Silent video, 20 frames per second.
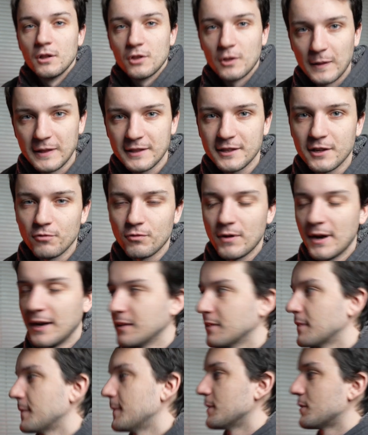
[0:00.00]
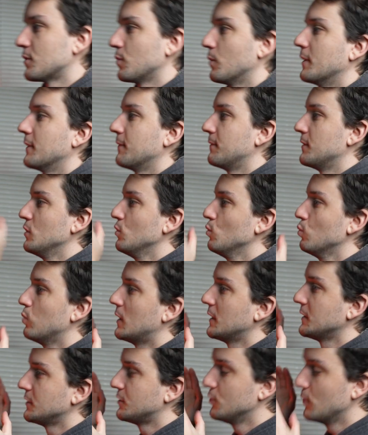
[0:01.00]
So let's get right into this one. If you
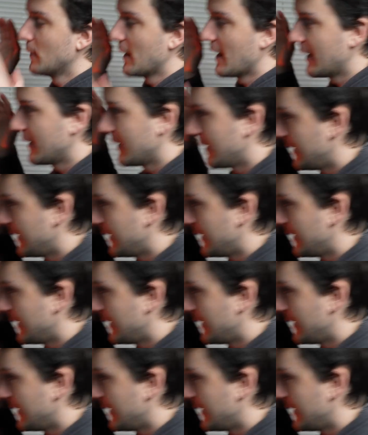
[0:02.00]
want to add